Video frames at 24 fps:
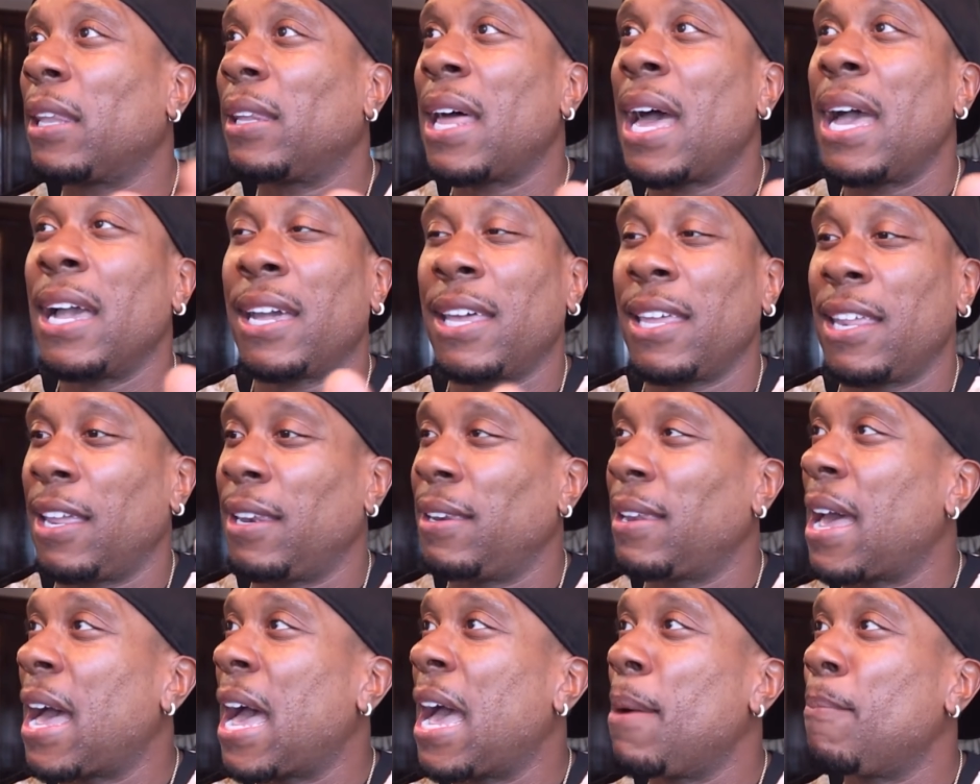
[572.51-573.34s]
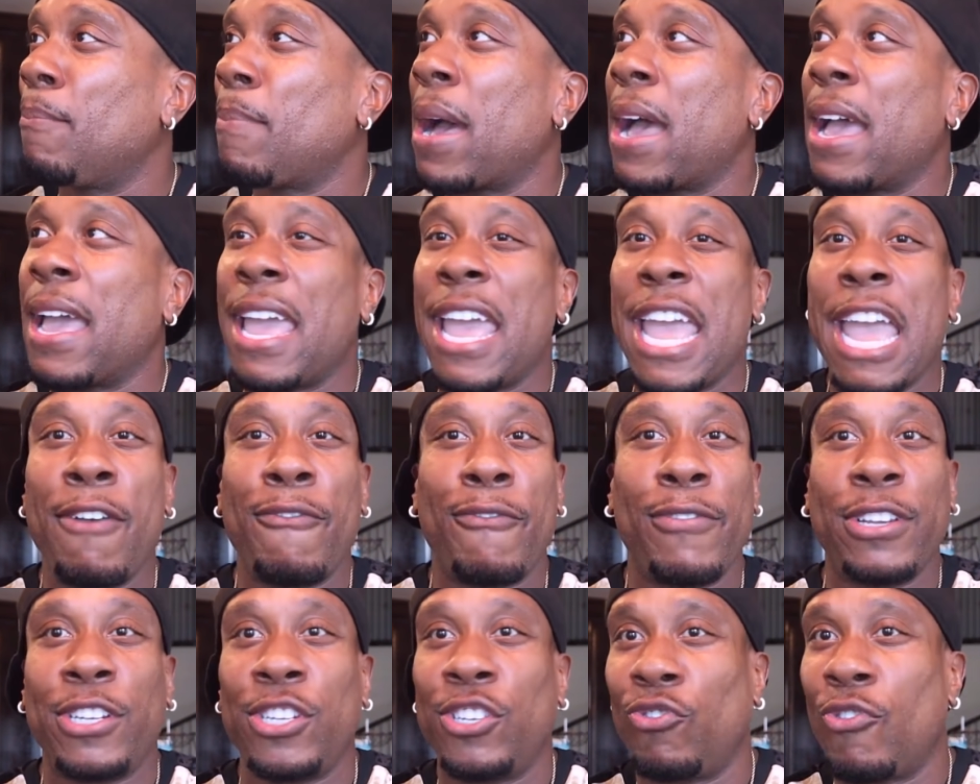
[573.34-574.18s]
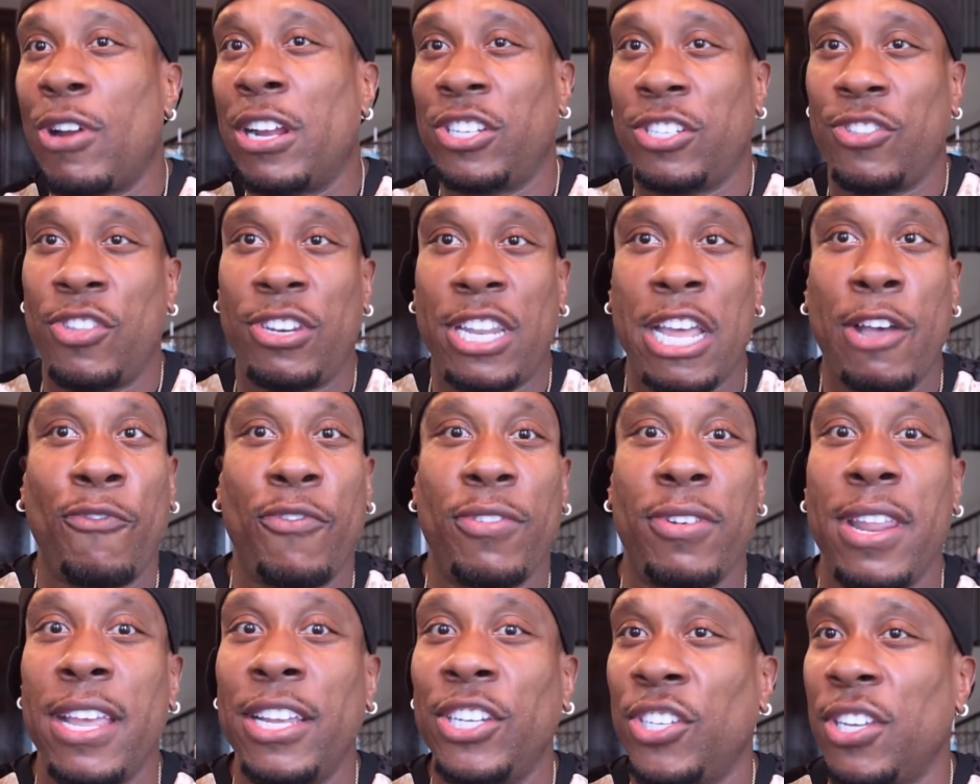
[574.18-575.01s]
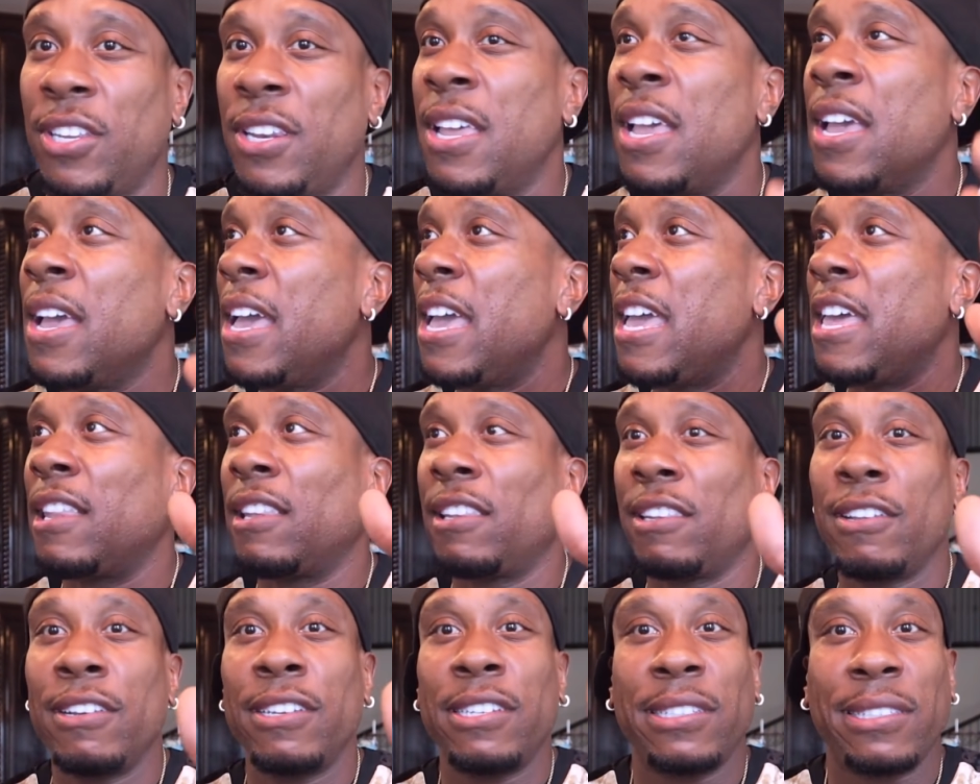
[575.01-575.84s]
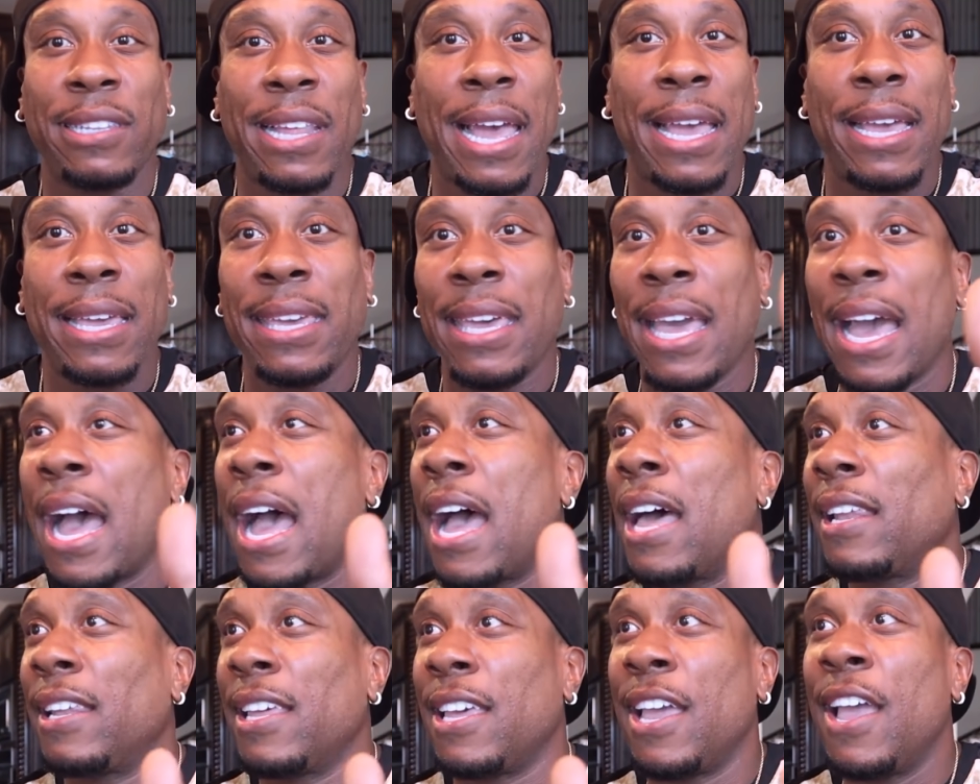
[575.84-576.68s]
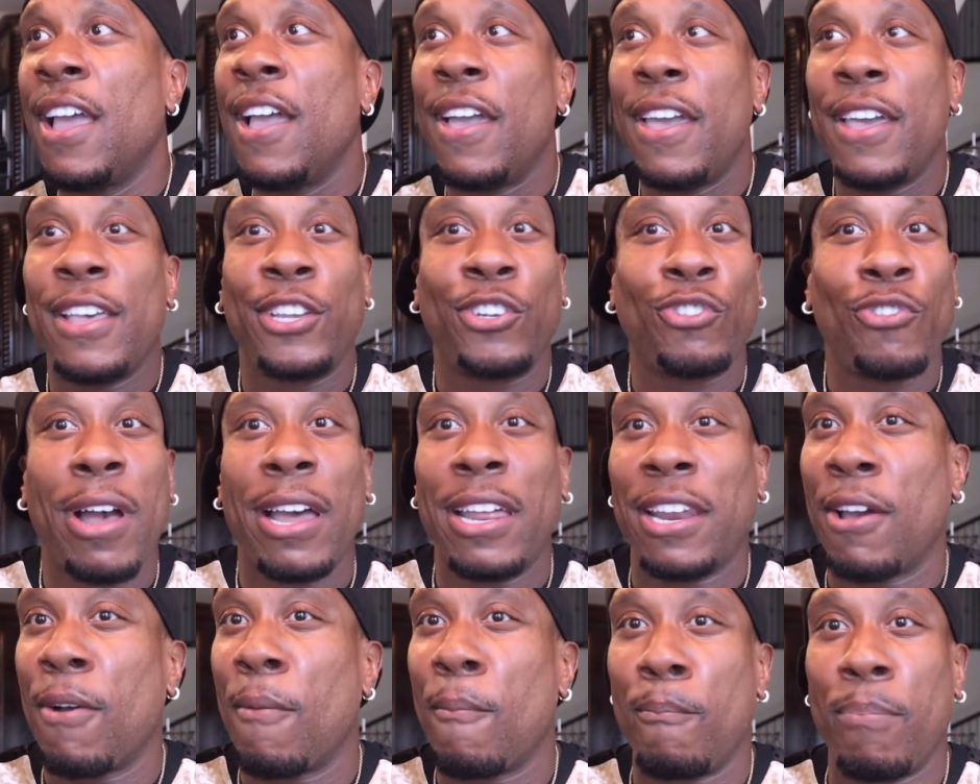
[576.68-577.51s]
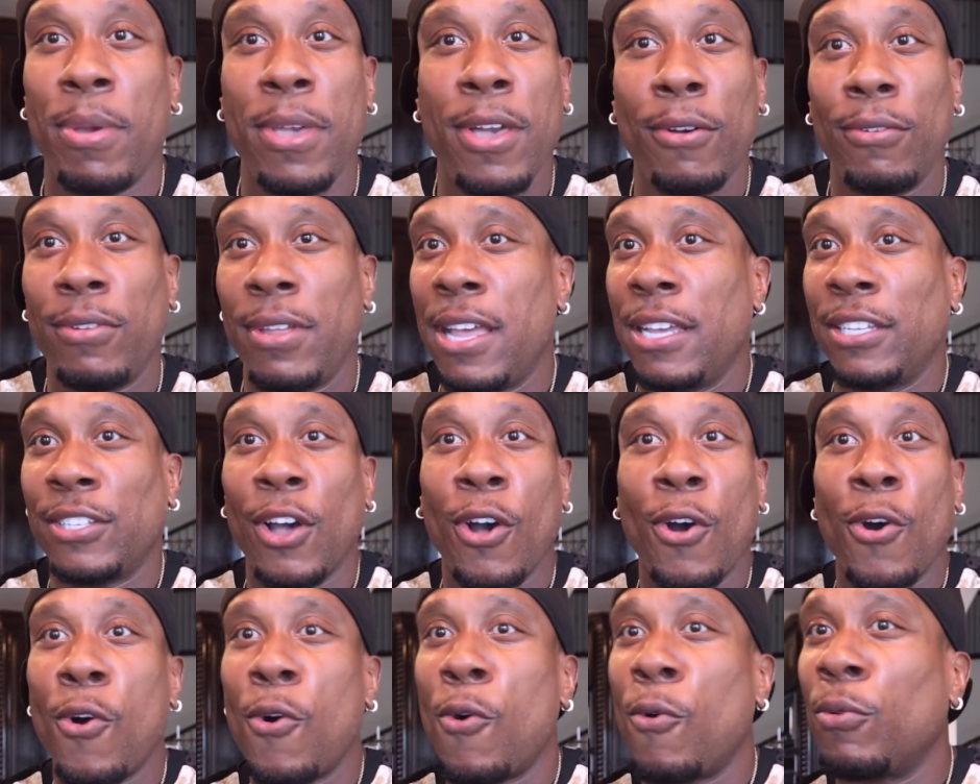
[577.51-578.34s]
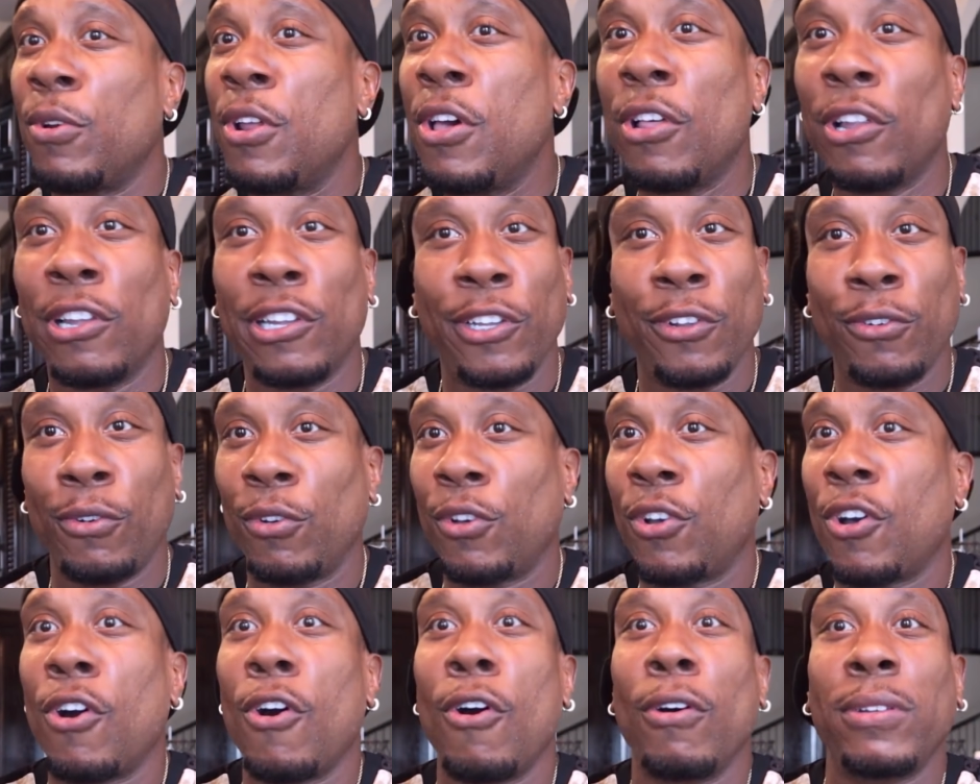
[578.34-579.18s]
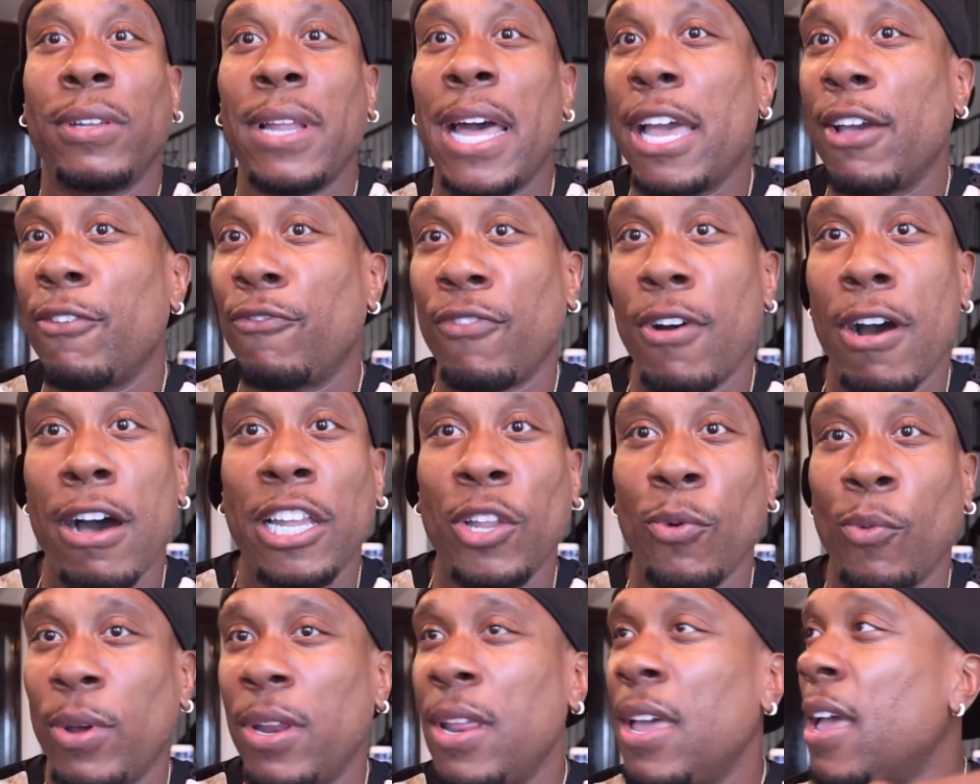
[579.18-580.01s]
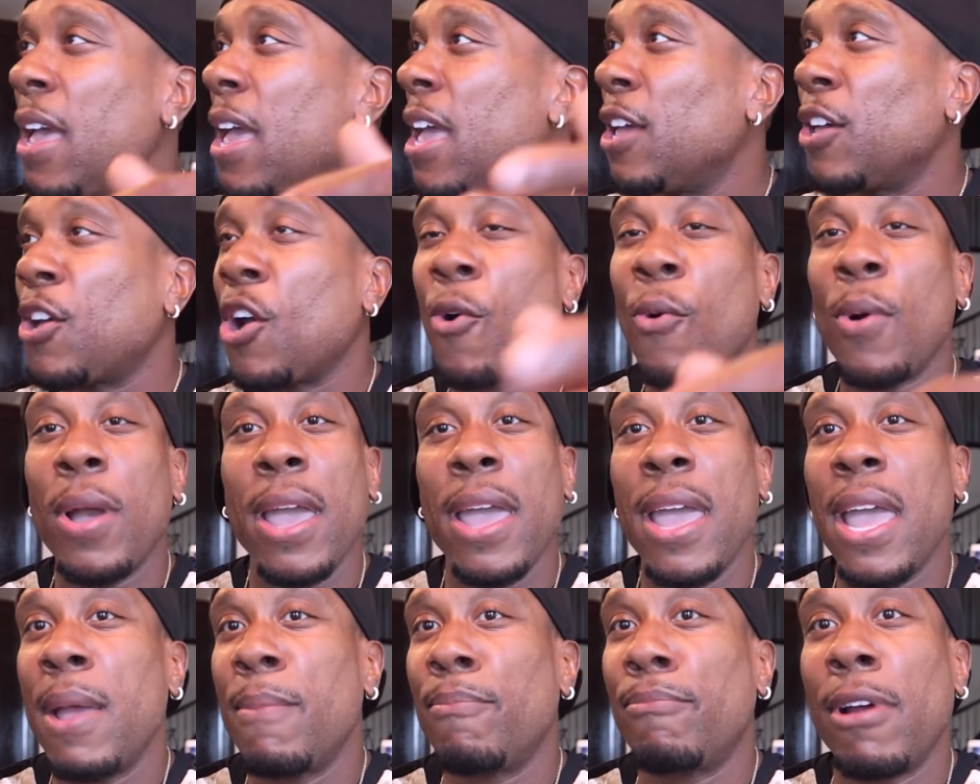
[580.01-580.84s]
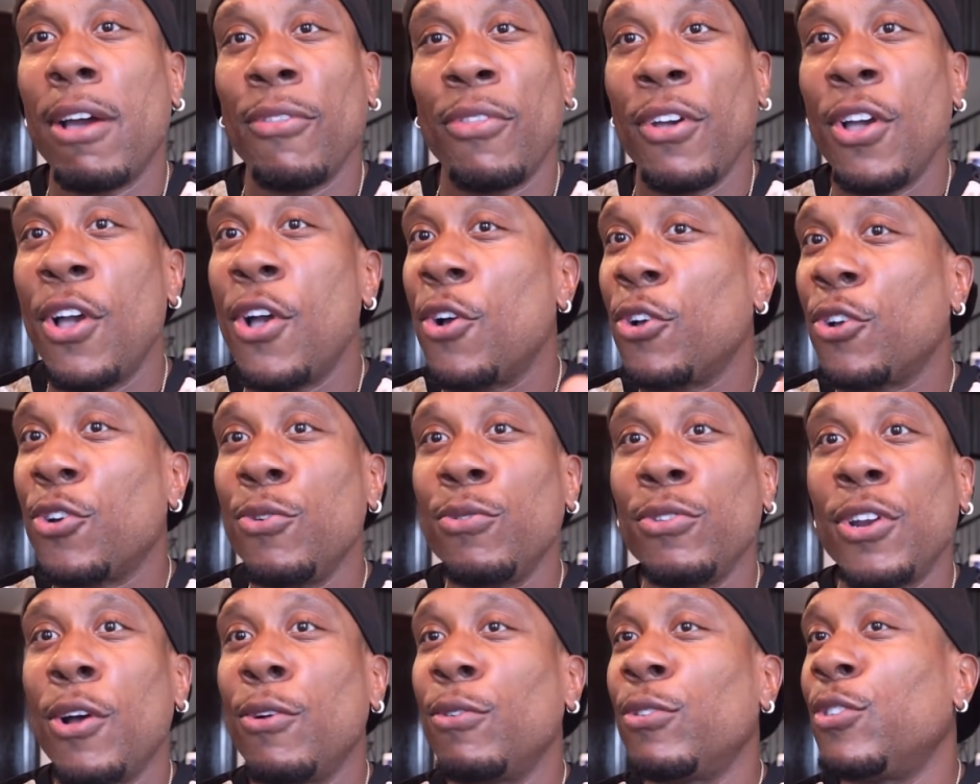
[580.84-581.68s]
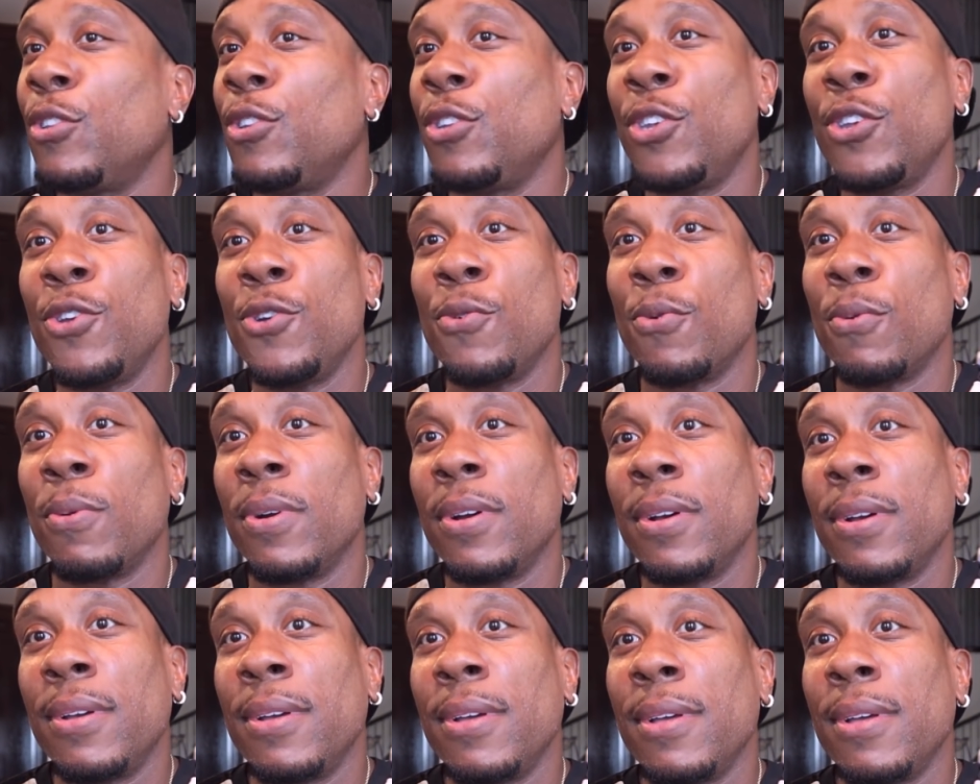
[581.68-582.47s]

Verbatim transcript: Like it or not, by every stretch of the definition, it looks like Kali is trying to build his own little cult like following. And go ahead, brother, kudos to you.